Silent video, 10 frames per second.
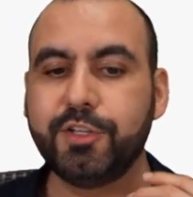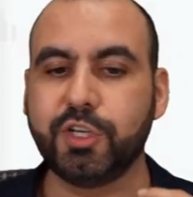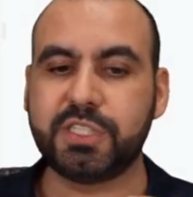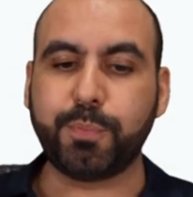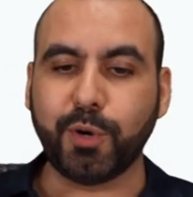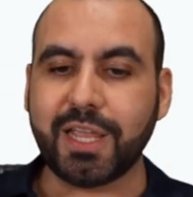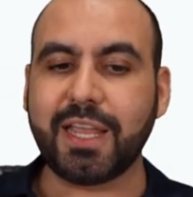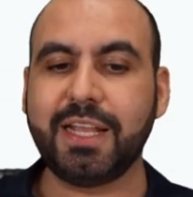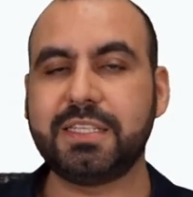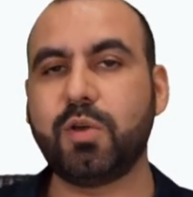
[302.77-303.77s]
So it's a
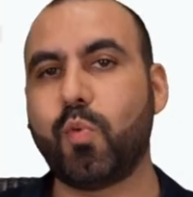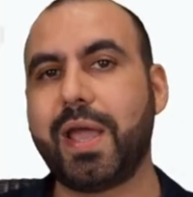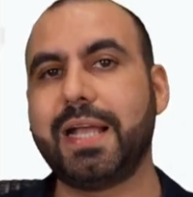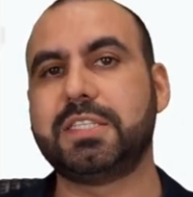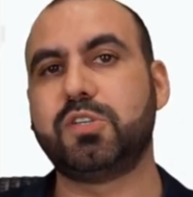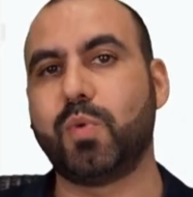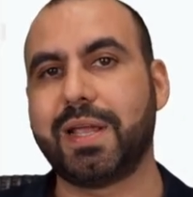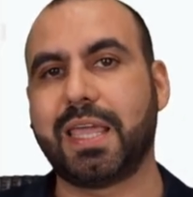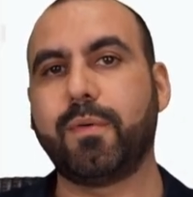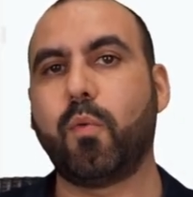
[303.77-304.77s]
pretty easy way to
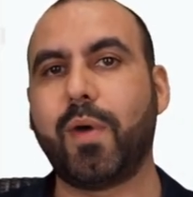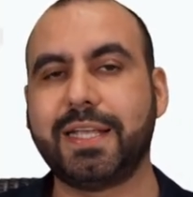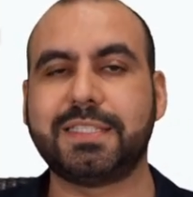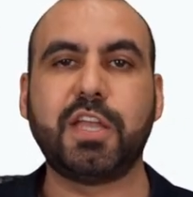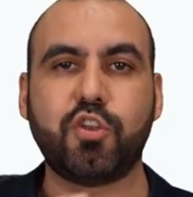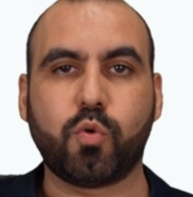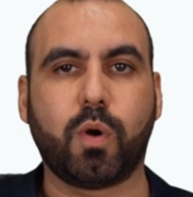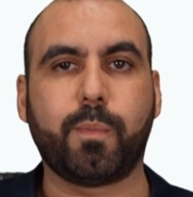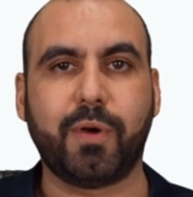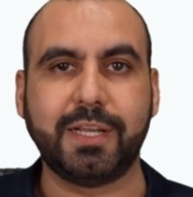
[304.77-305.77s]
run giveaways in your
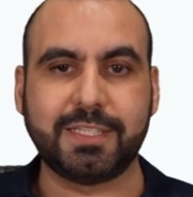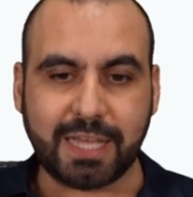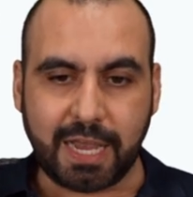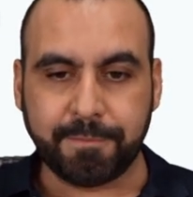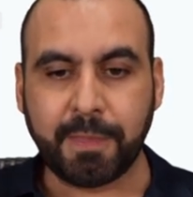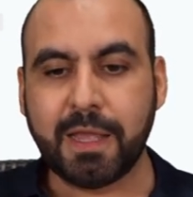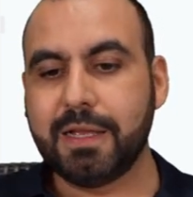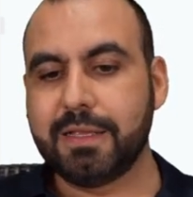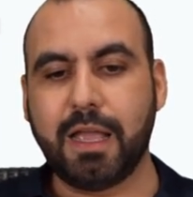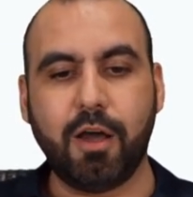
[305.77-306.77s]
WordPress site.
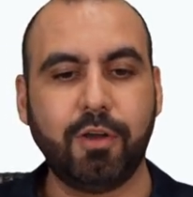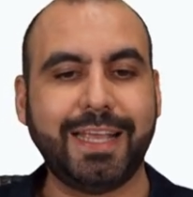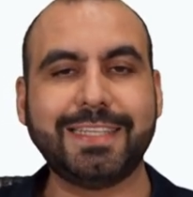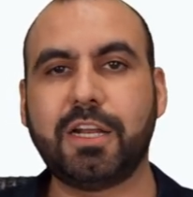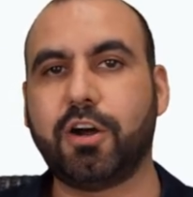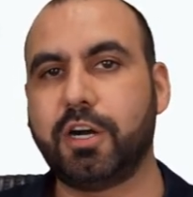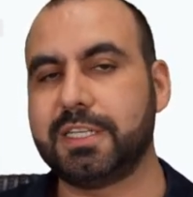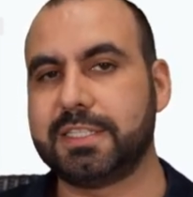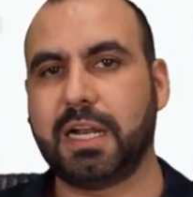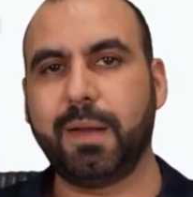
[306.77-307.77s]
Now, is it hard
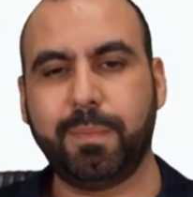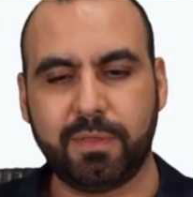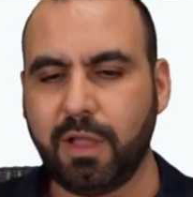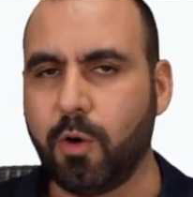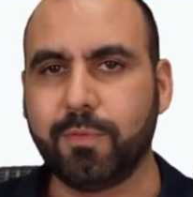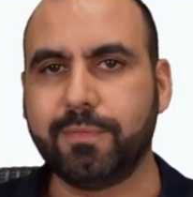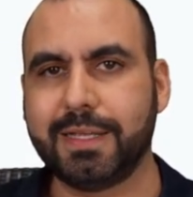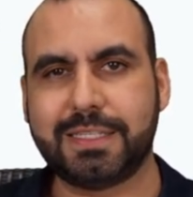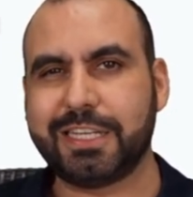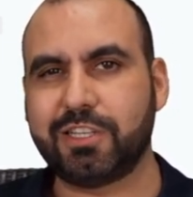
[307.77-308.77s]
to set up? No,
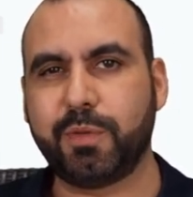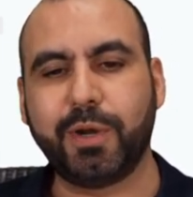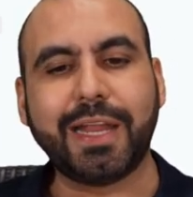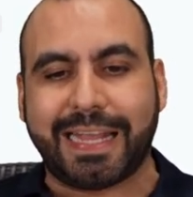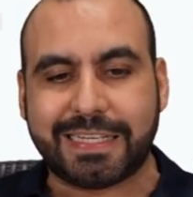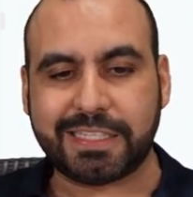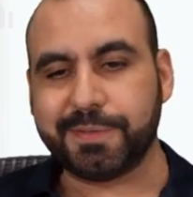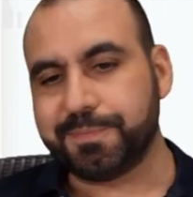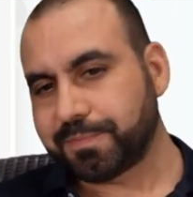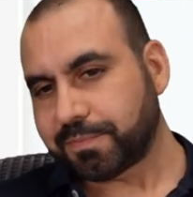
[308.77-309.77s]
it's actually pretty easy.
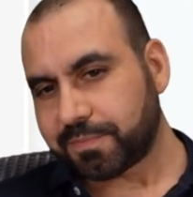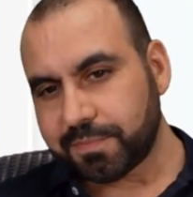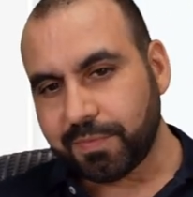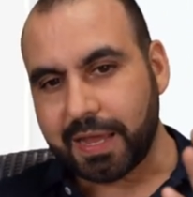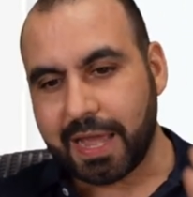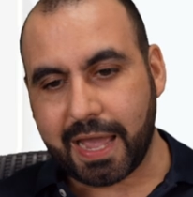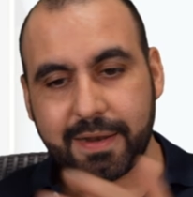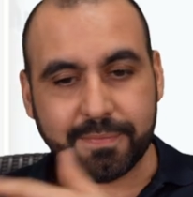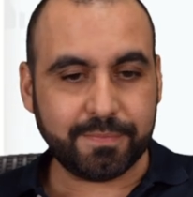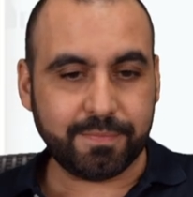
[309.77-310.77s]

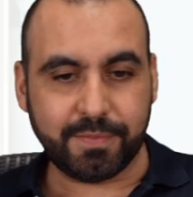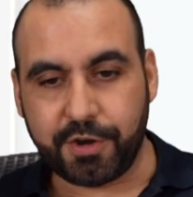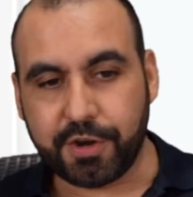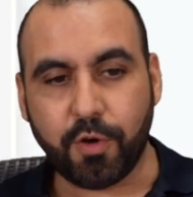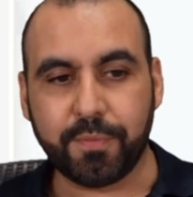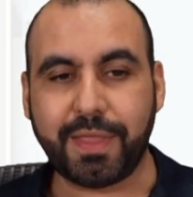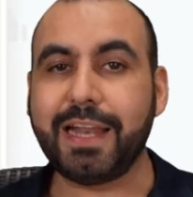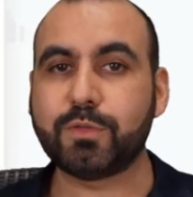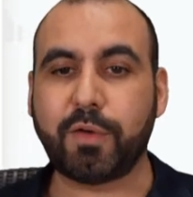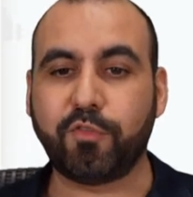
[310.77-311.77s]
And there you go. That
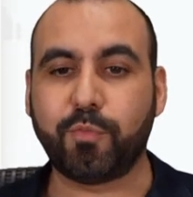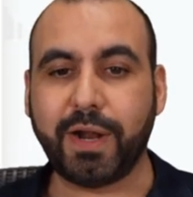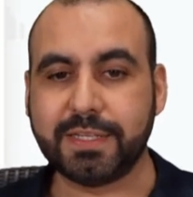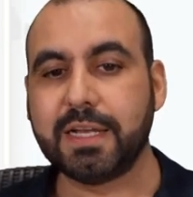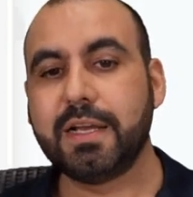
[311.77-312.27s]
is RafflePress.